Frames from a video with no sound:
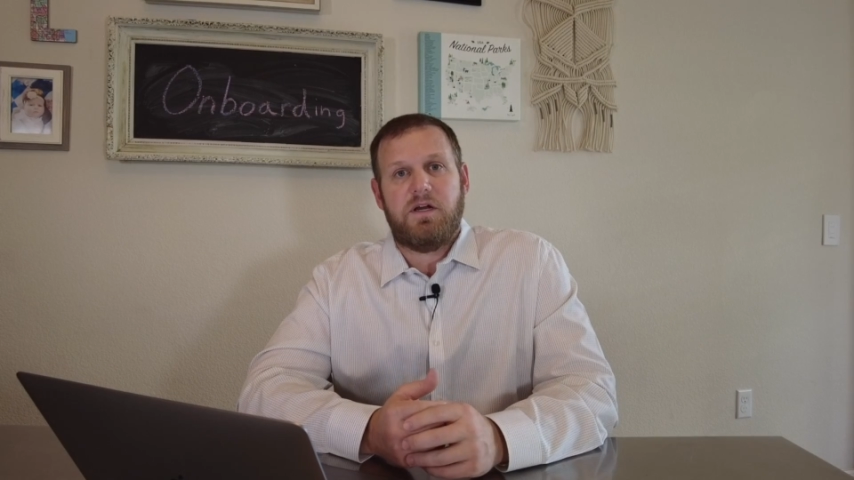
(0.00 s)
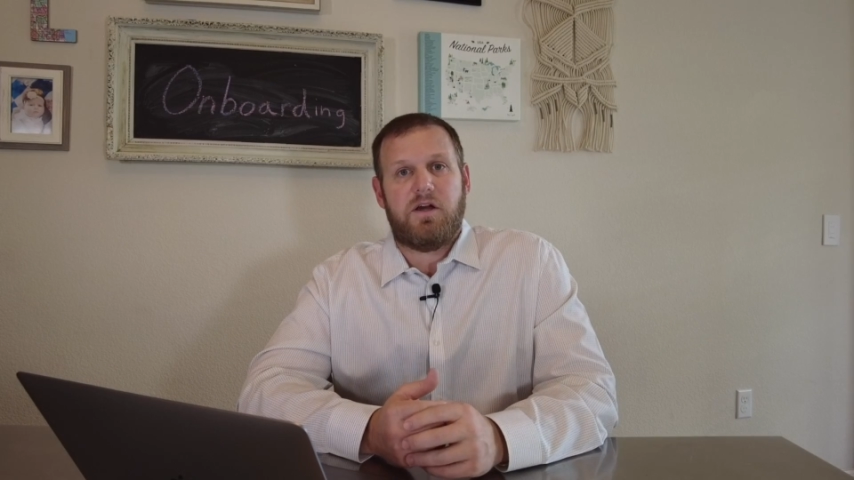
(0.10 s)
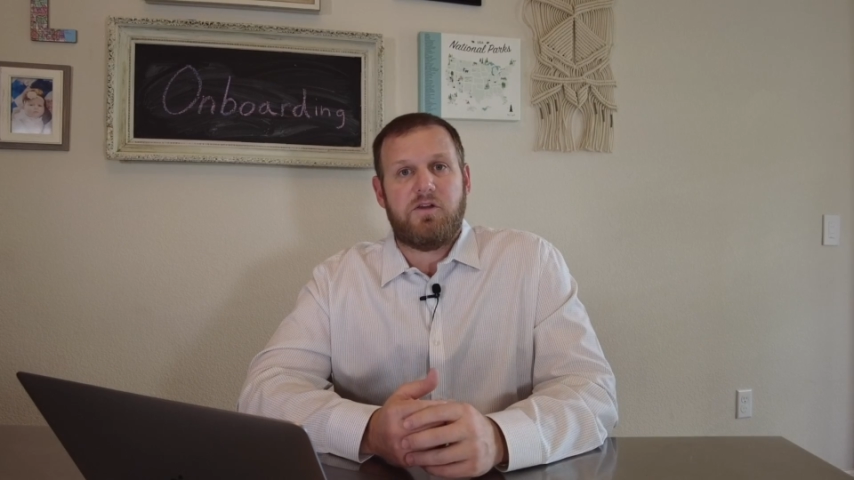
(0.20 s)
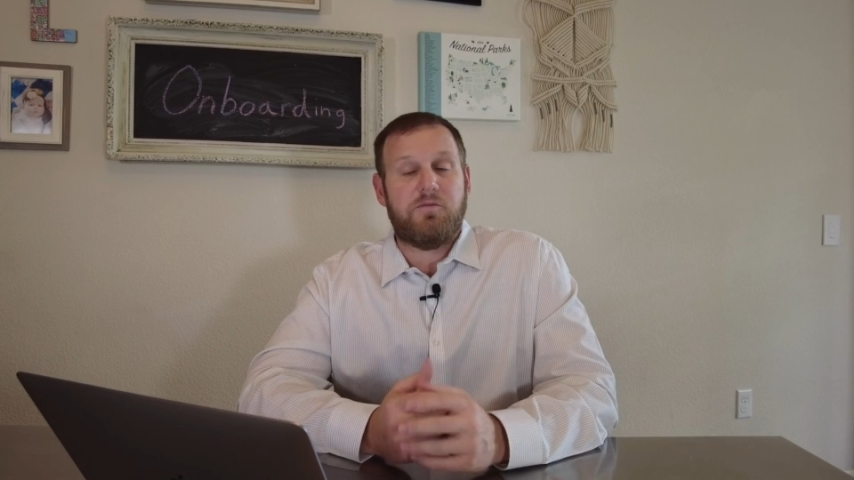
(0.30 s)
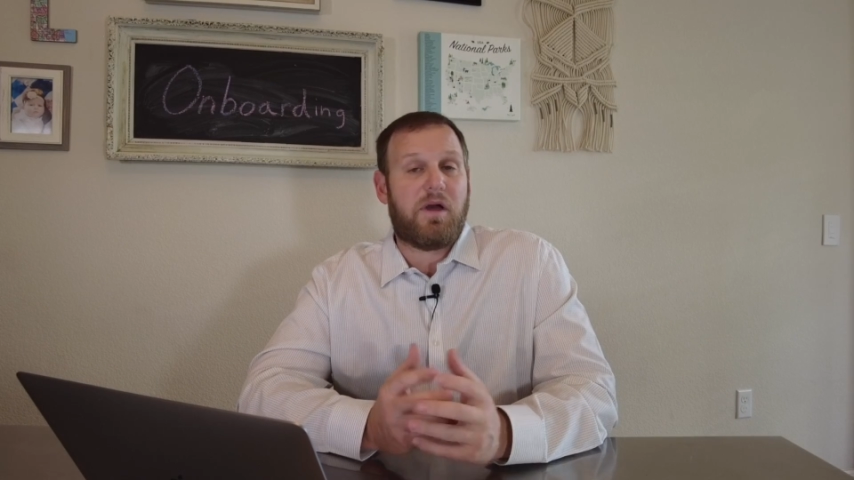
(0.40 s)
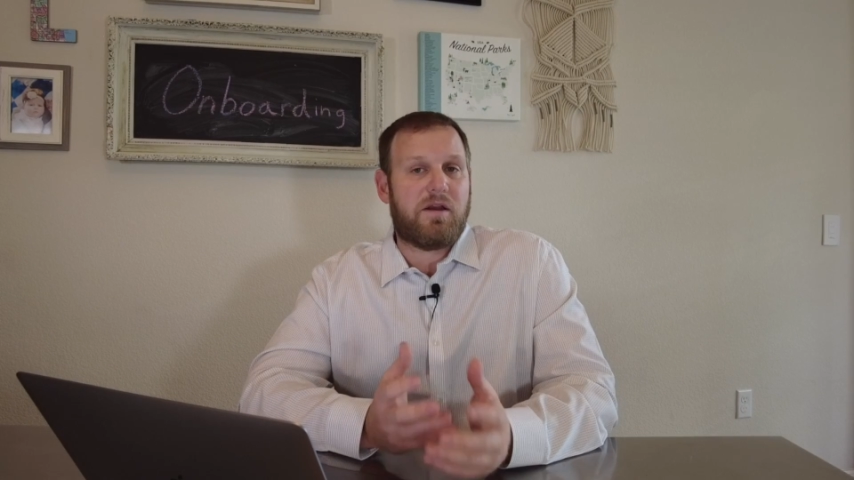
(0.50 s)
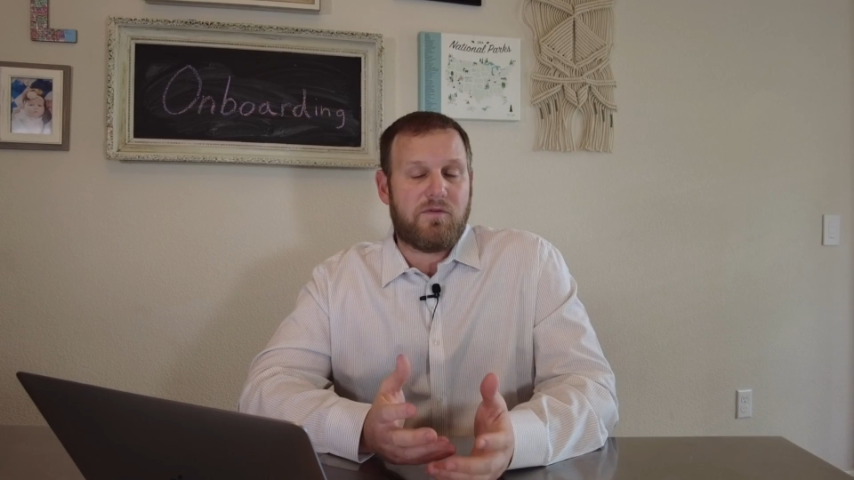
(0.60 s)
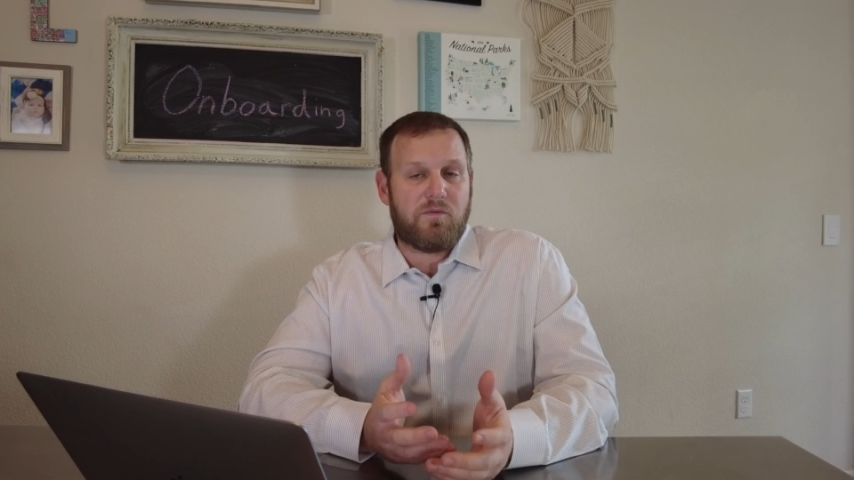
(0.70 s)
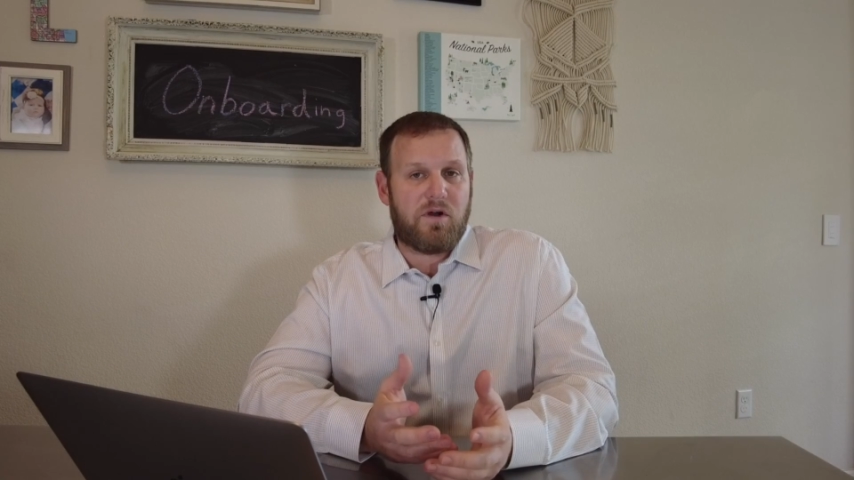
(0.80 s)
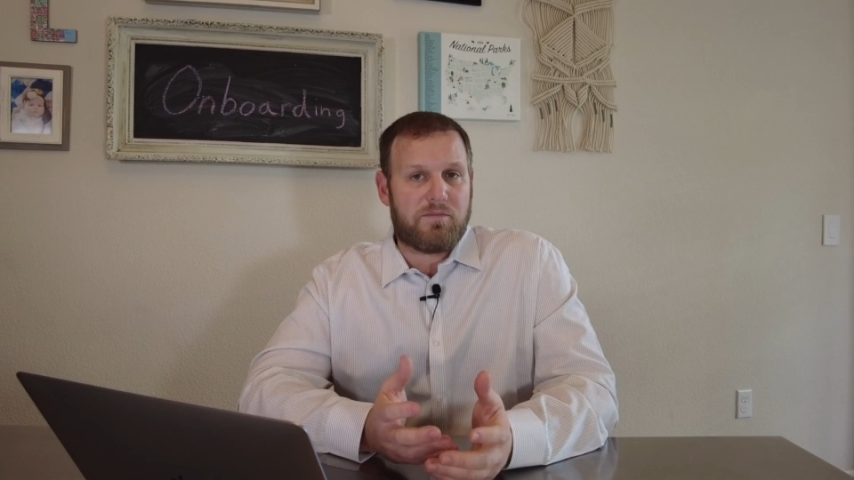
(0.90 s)
You might
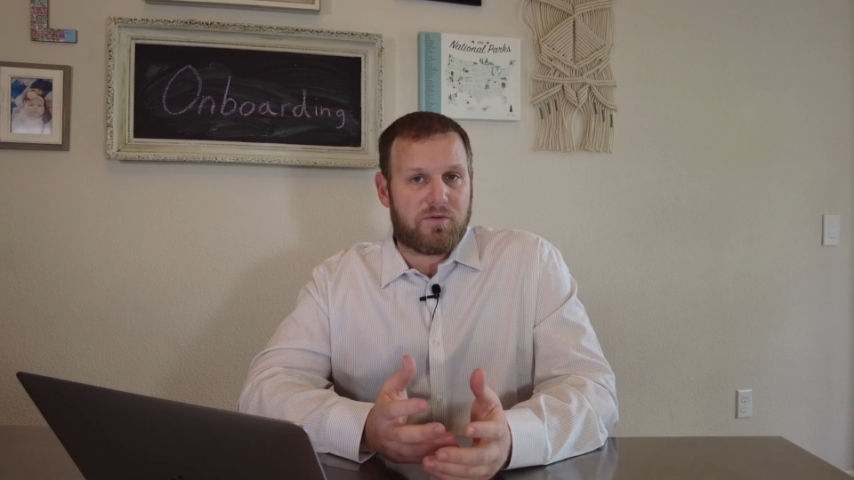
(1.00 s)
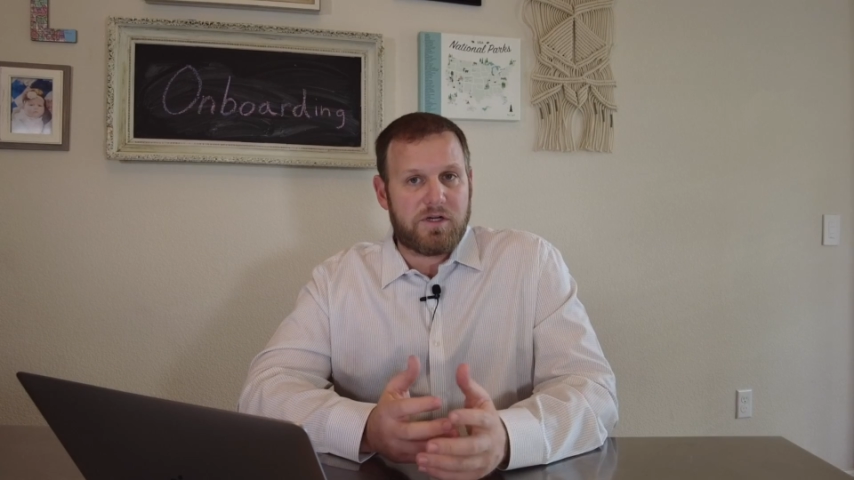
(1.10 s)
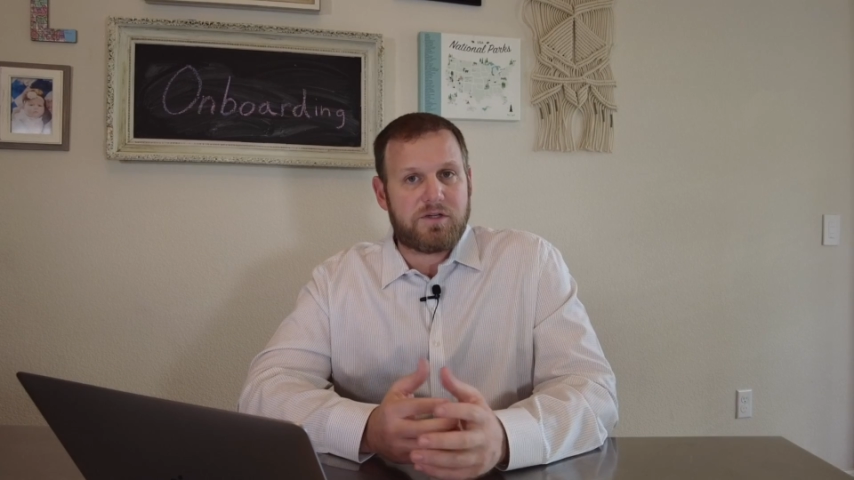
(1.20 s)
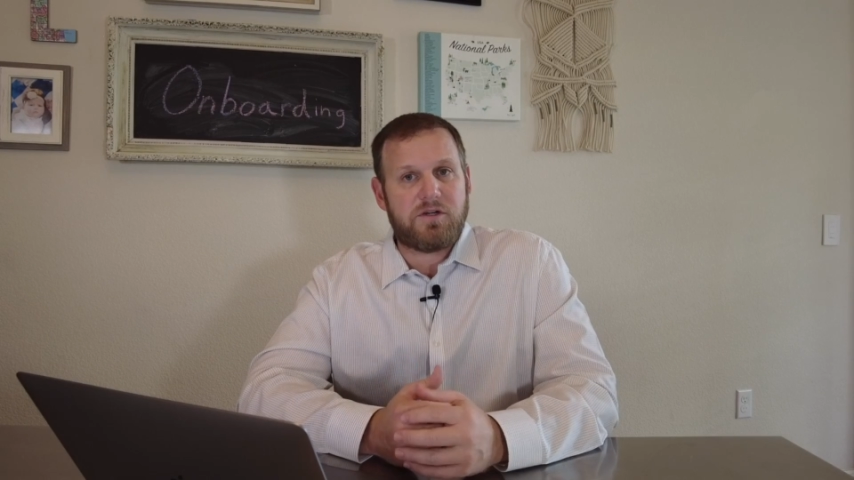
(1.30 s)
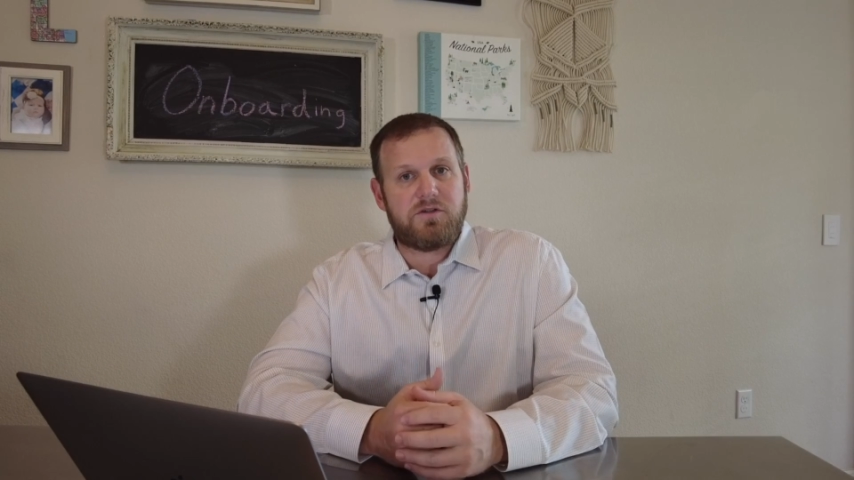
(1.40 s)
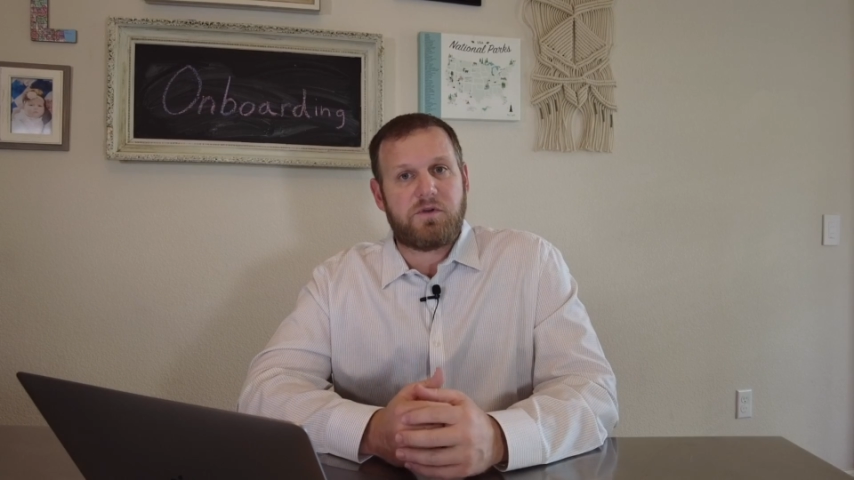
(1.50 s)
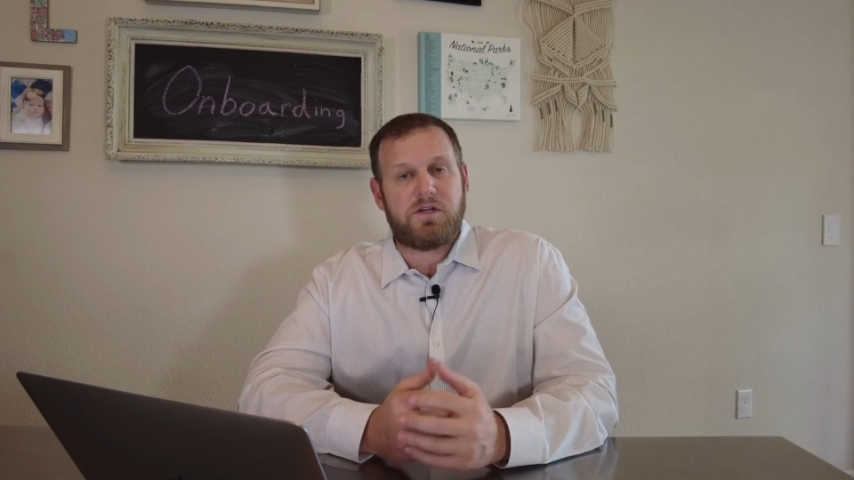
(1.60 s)
even want printers.